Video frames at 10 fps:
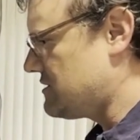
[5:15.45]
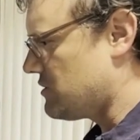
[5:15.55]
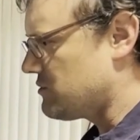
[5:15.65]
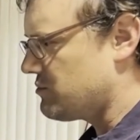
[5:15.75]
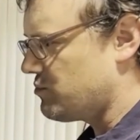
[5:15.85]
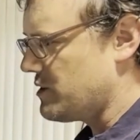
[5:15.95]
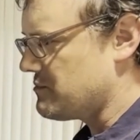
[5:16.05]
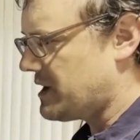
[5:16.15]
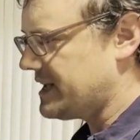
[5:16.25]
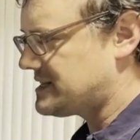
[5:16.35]
know, we
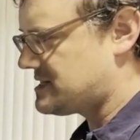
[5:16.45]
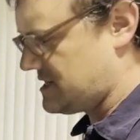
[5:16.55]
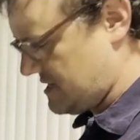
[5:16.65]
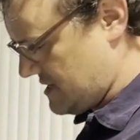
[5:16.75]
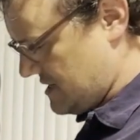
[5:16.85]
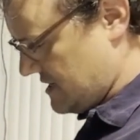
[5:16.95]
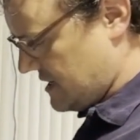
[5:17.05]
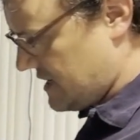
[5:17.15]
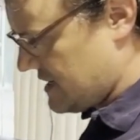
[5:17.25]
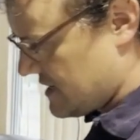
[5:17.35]
might
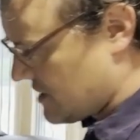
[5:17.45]
get it